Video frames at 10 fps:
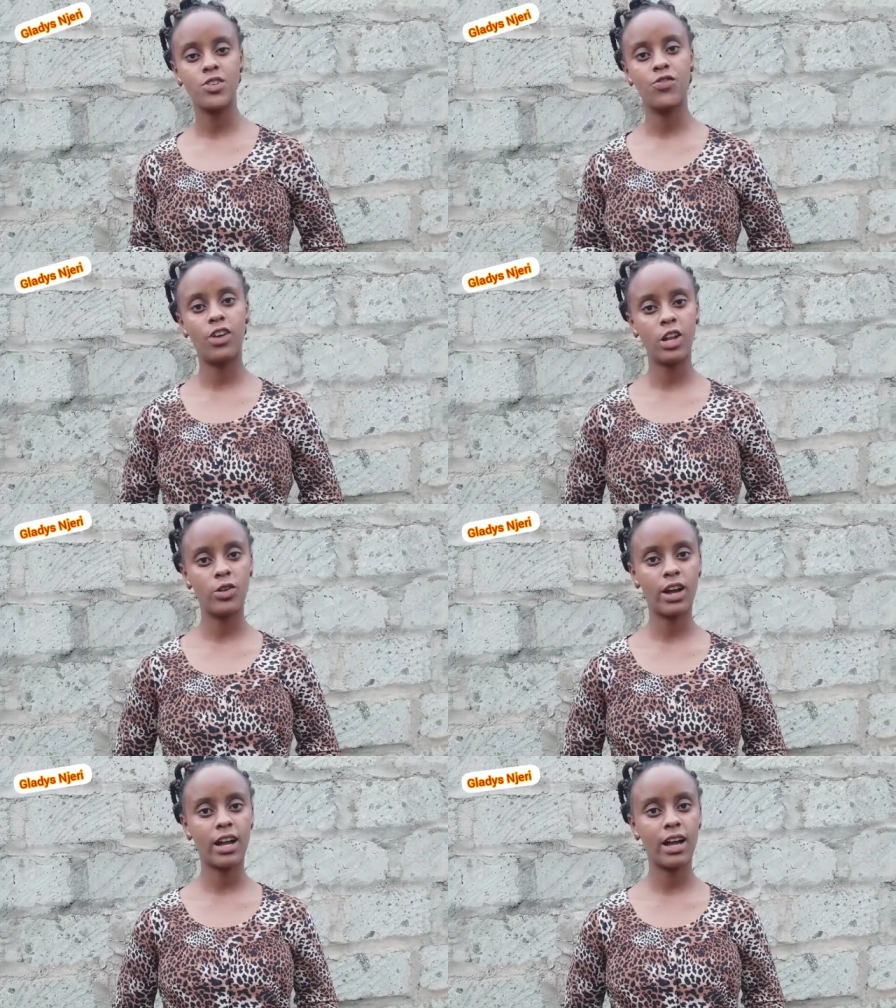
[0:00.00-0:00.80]

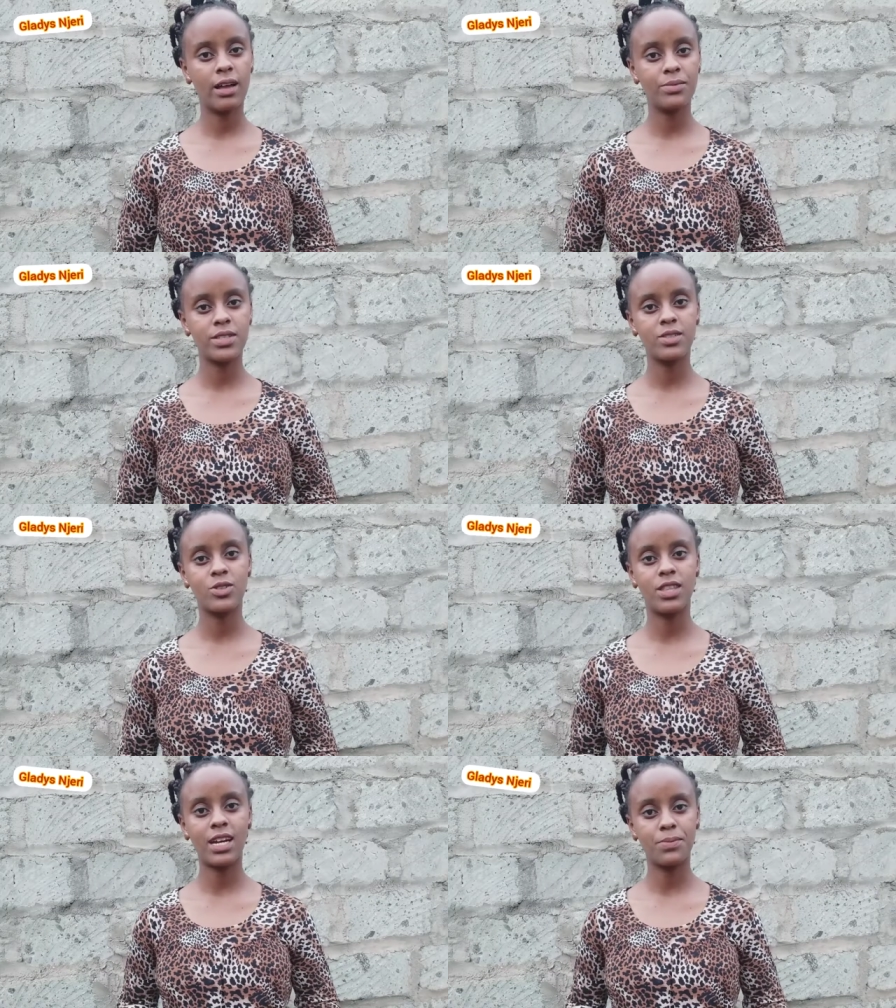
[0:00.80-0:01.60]
valuer comes to
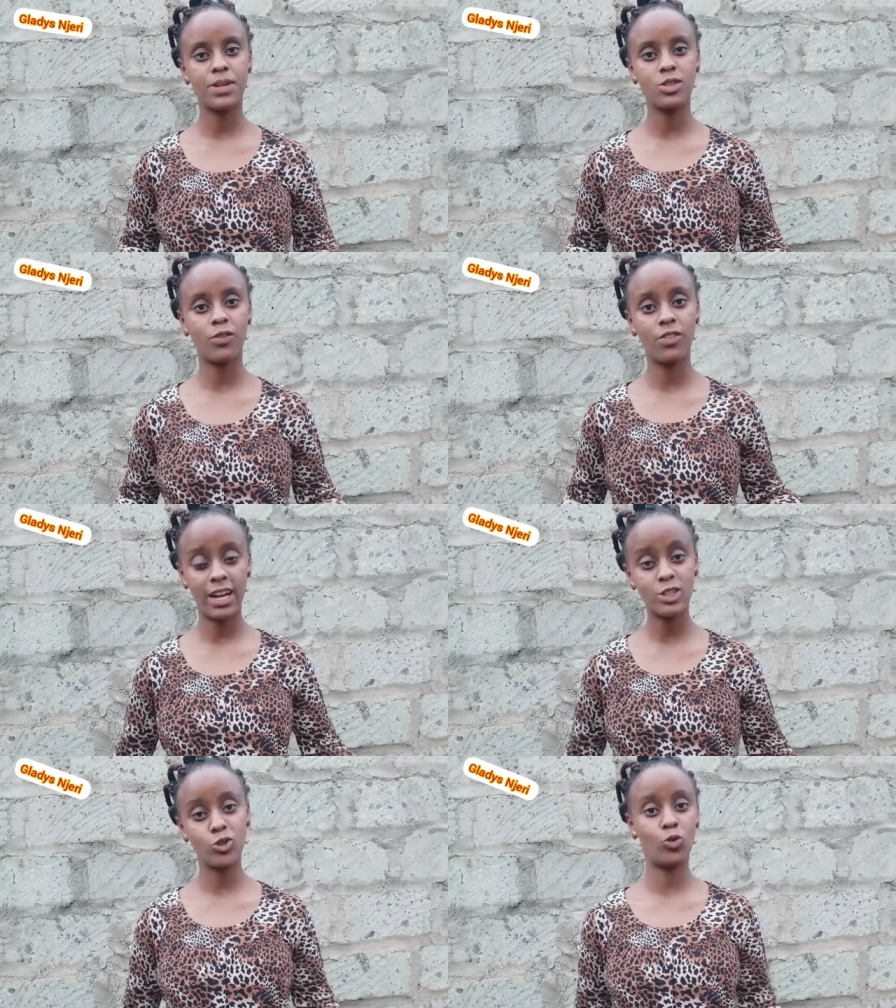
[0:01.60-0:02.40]
that piece of
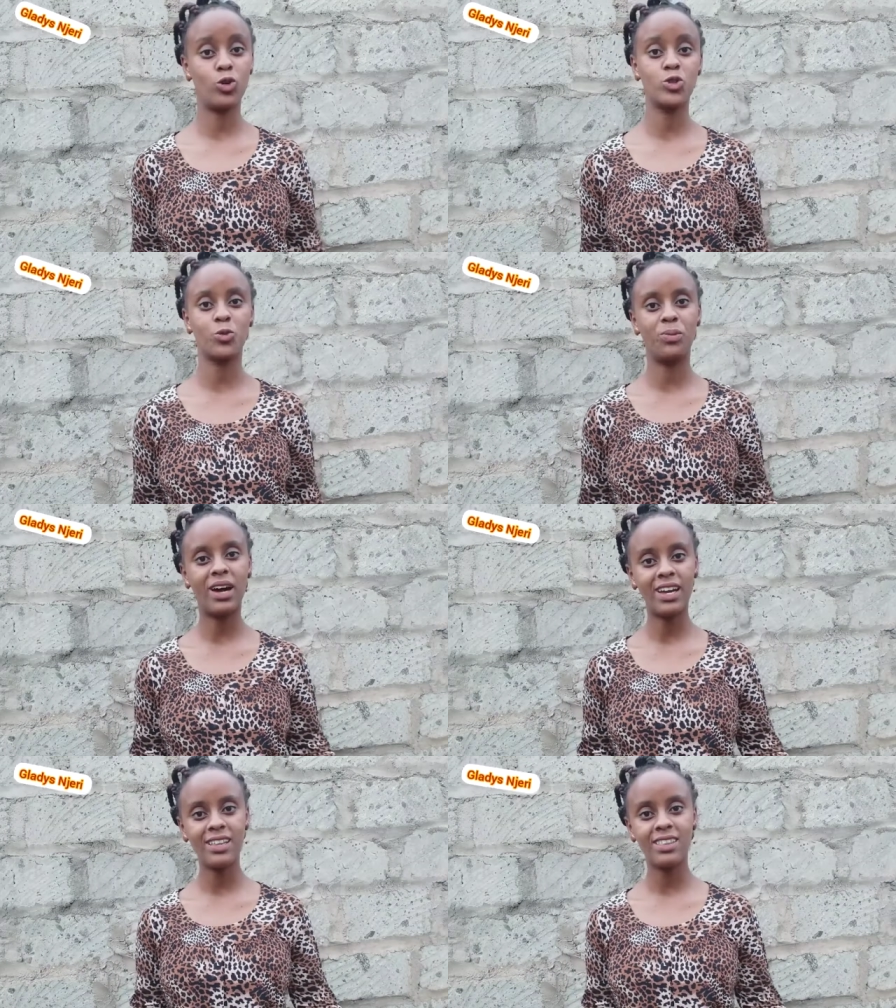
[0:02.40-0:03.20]
land you want to
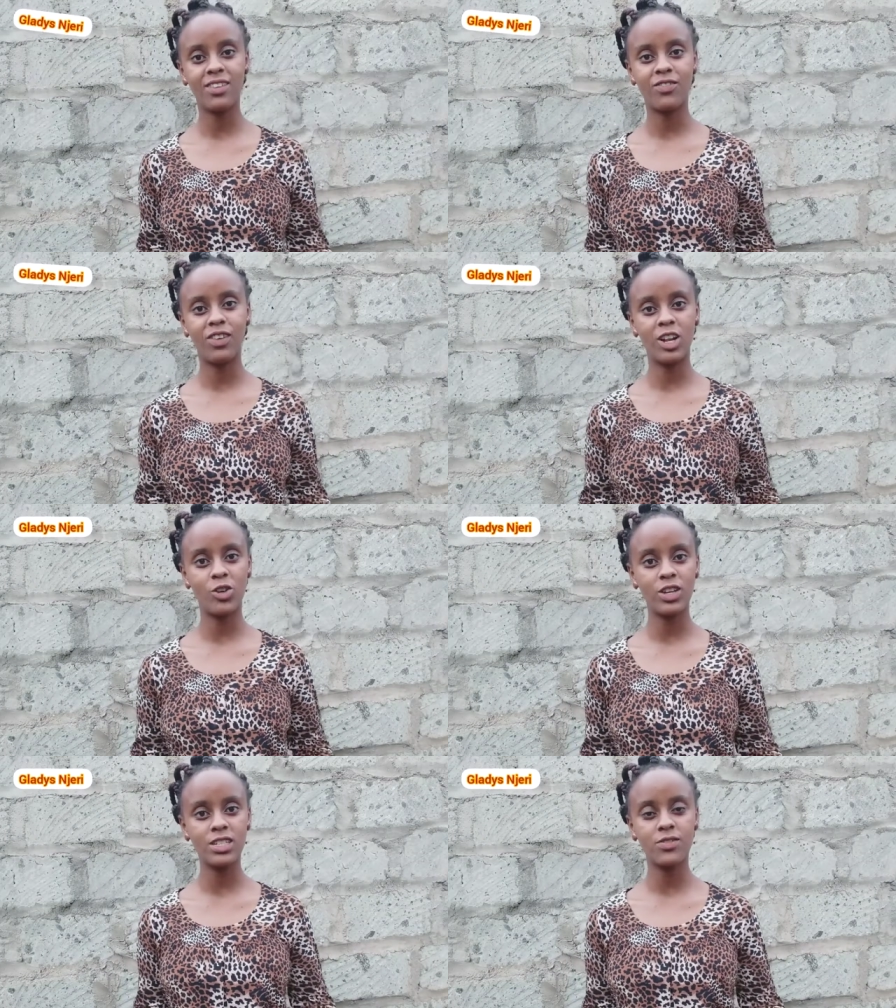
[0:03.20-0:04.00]
buy. They
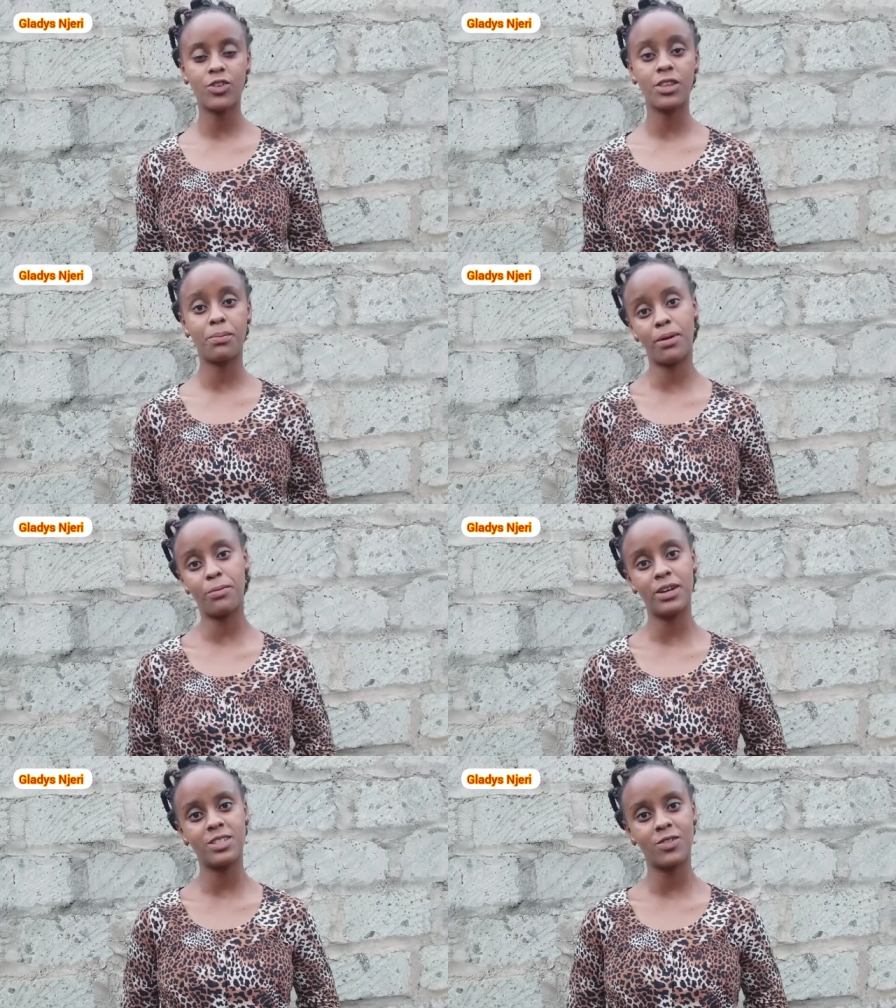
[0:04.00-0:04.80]
value it for the
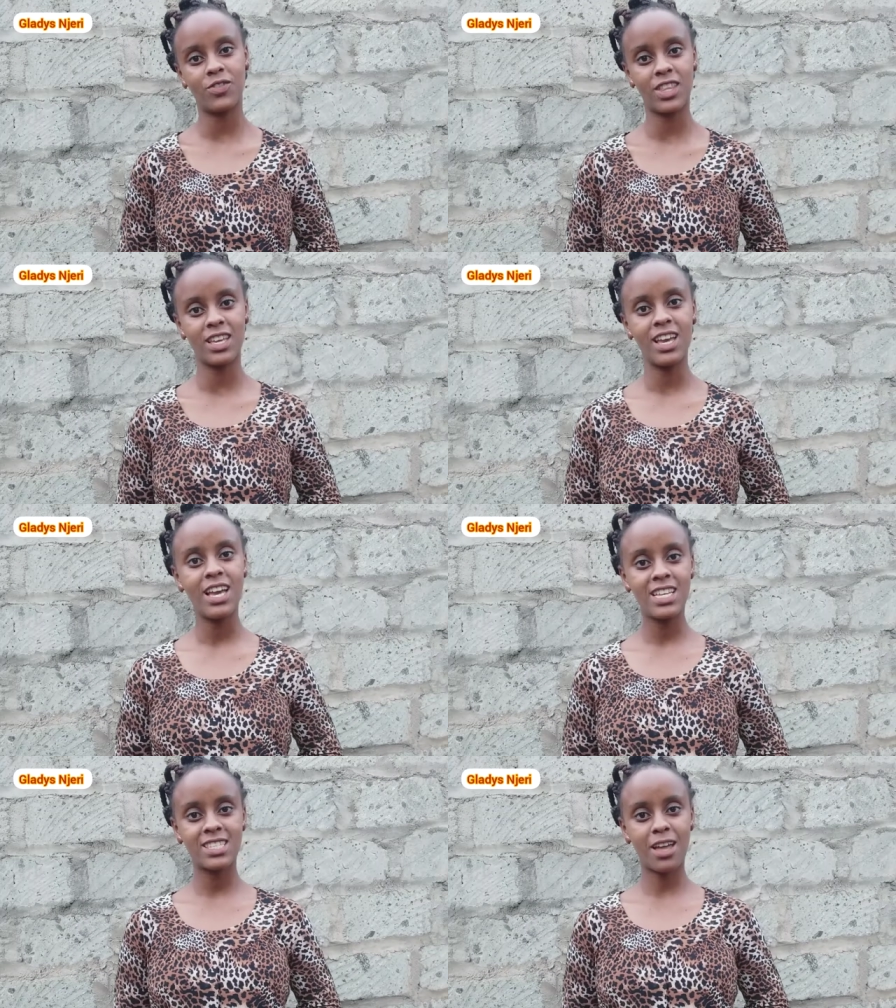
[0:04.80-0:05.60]
purpose of the
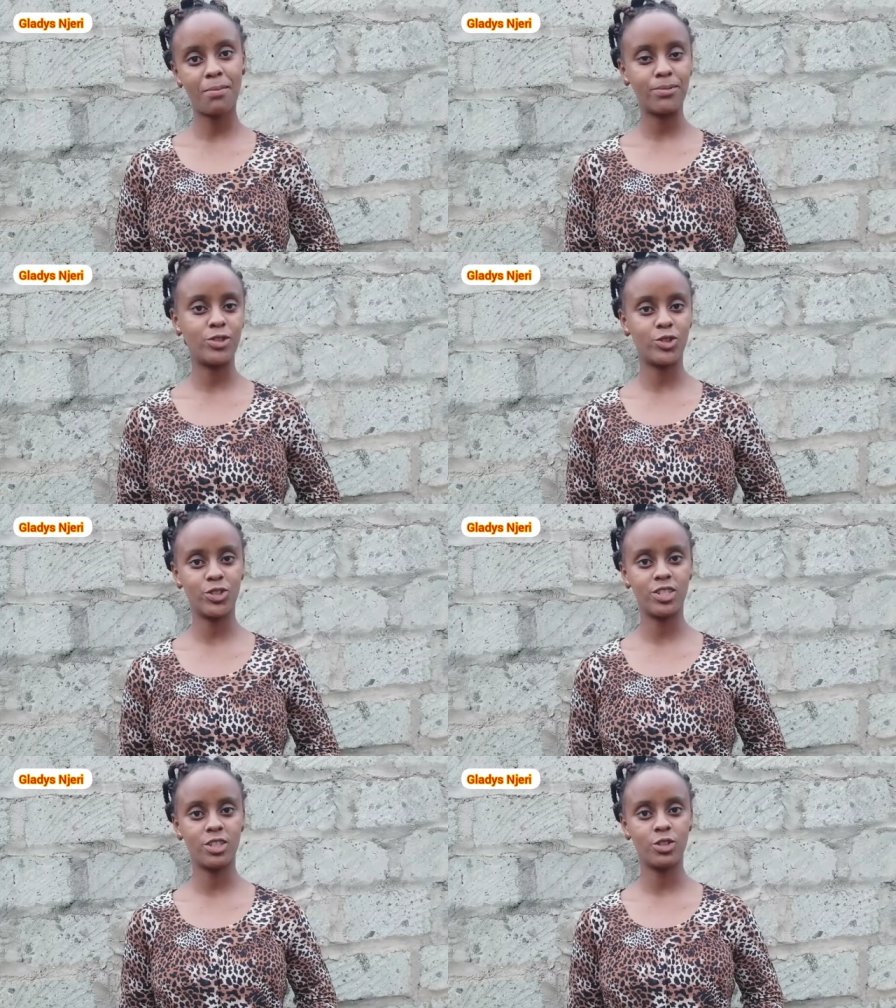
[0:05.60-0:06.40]
stamp
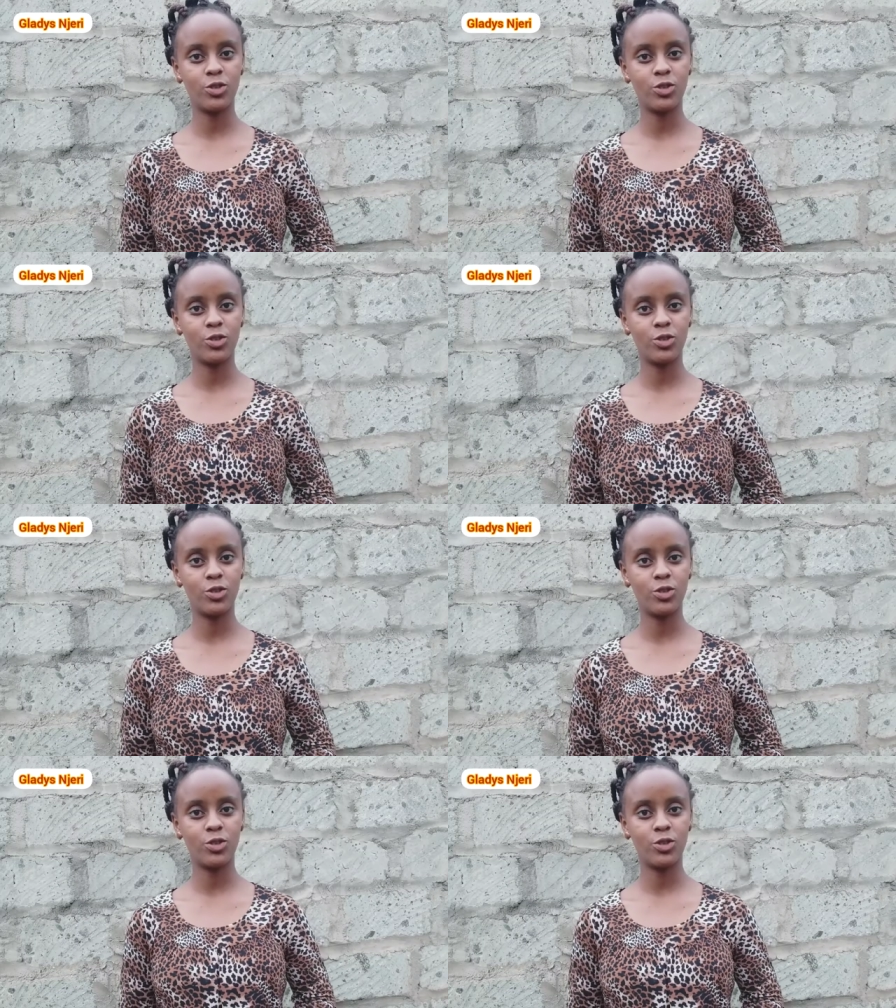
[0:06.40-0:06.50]
duty.